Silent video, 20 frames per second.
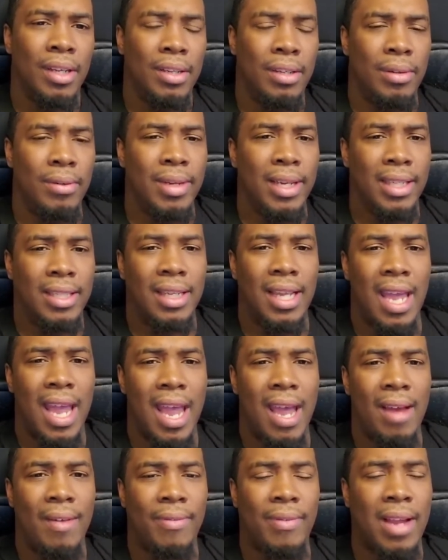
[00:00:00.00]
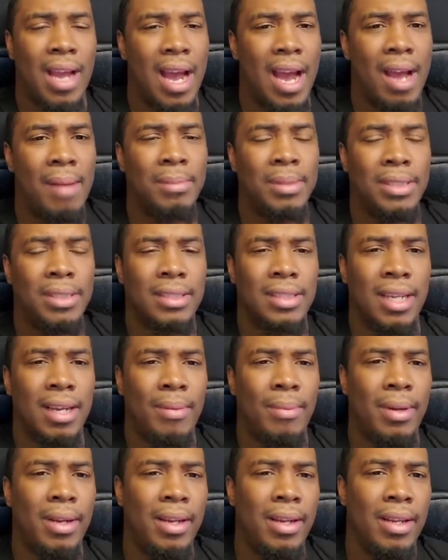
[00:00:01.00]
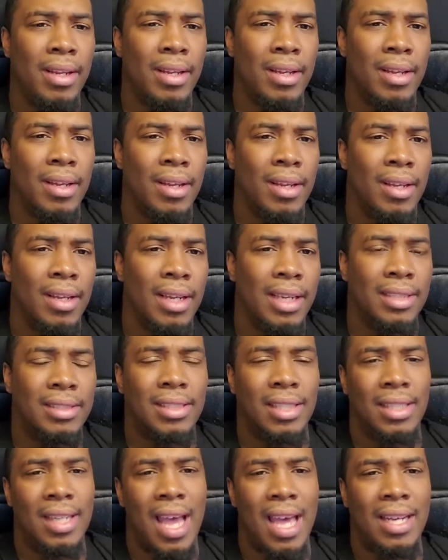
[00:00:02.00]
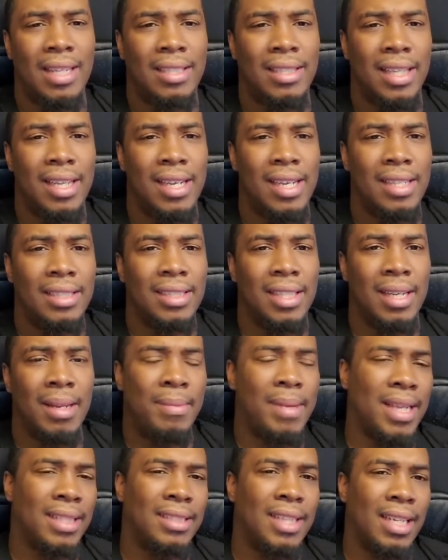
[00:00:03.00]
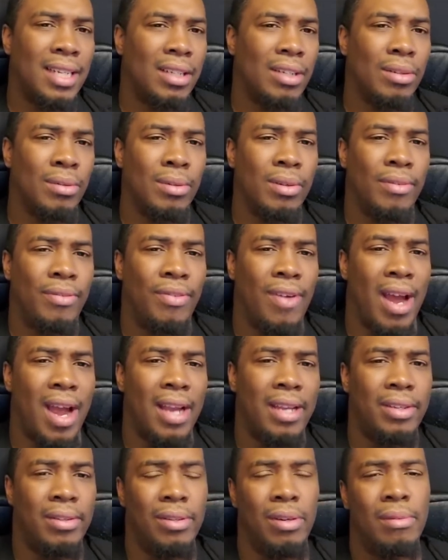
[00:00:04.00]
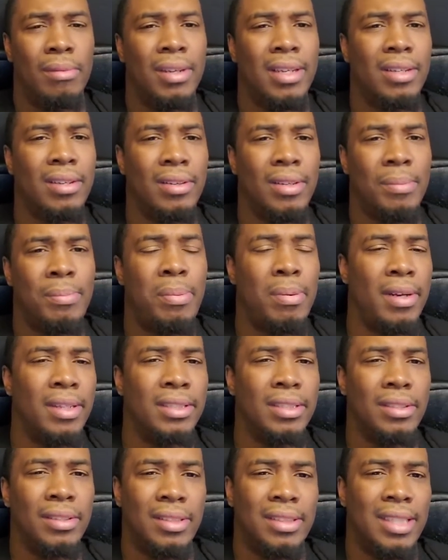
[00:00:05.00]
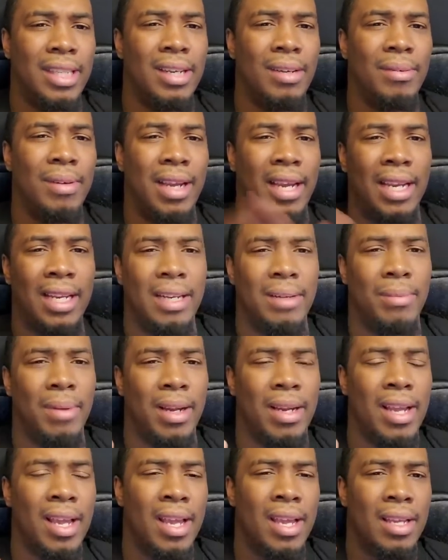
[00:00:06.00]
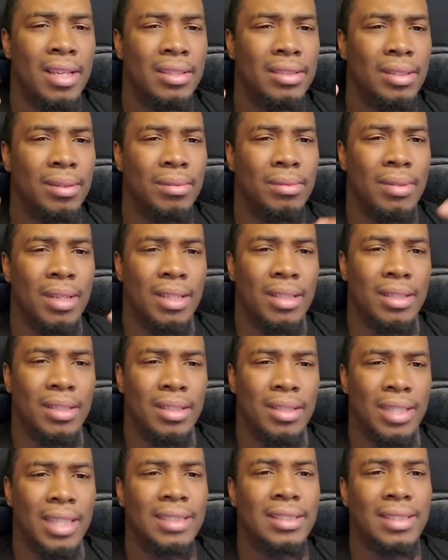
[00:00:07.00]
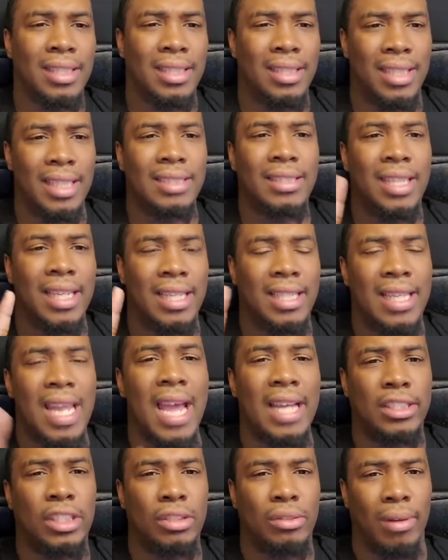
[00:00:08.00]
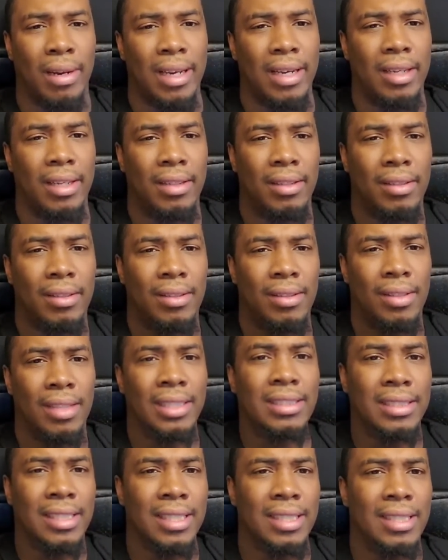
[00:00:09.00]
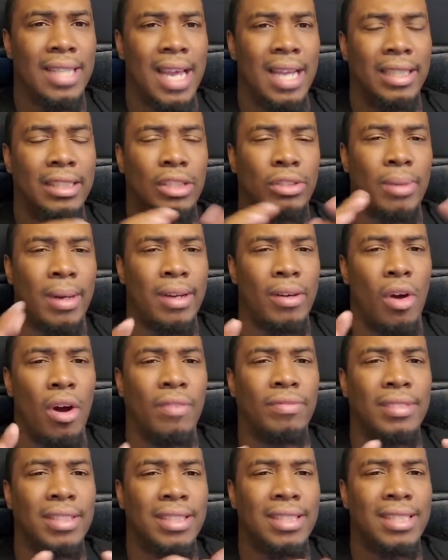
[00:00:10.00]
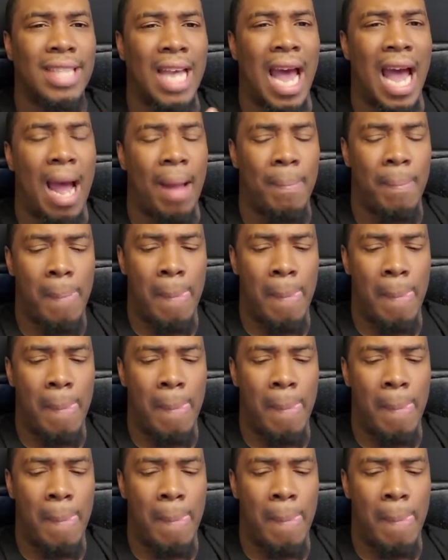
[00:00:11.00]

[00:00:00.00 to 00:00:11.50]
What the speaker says: You get to have commissary. It's a lot of things. And I'm not trying to glorify. You don't want to go to prison or jail anyway. So let's get that straight. Let's get that straight off the top.